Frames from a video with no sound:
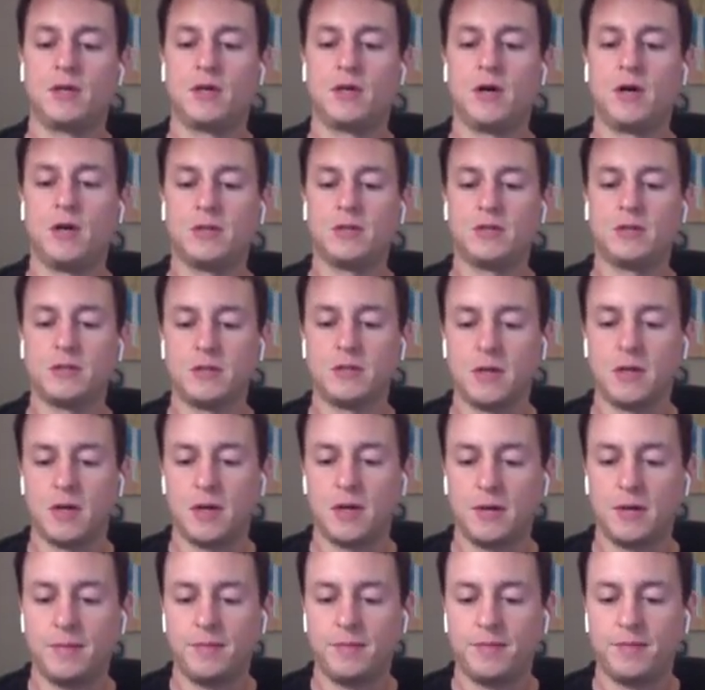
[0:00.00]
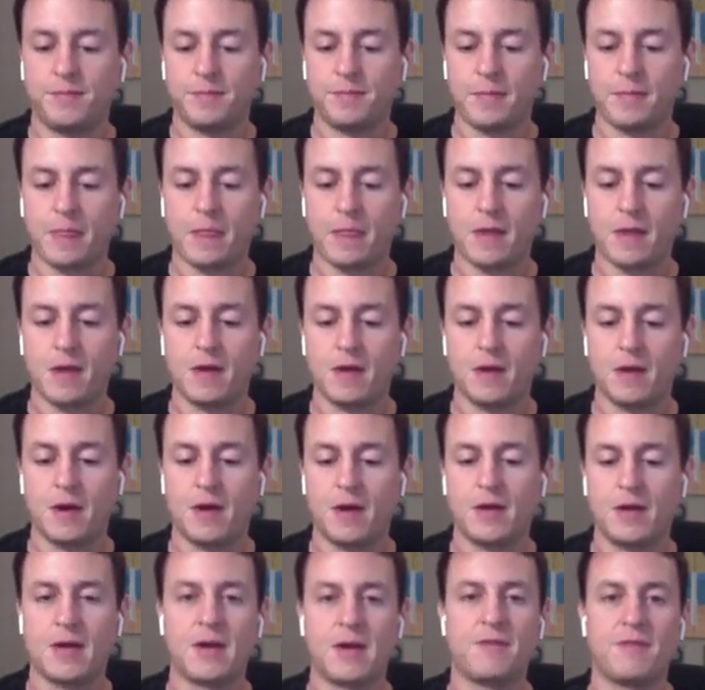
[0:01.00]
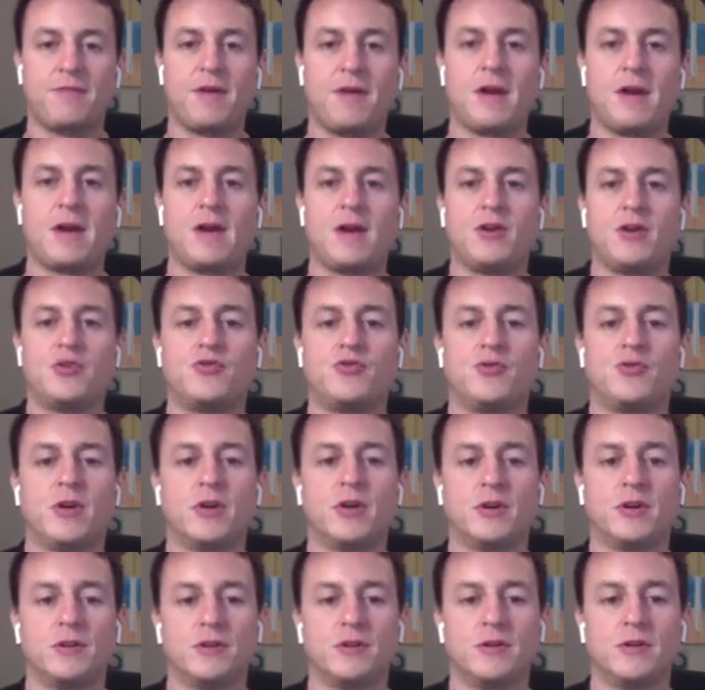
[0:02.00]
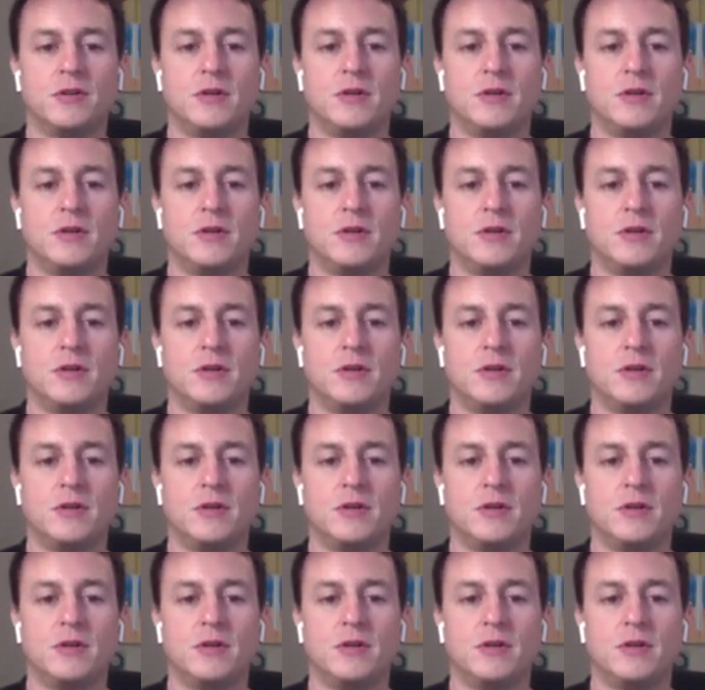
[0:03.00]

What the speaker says: cause is you got to find out your triggers.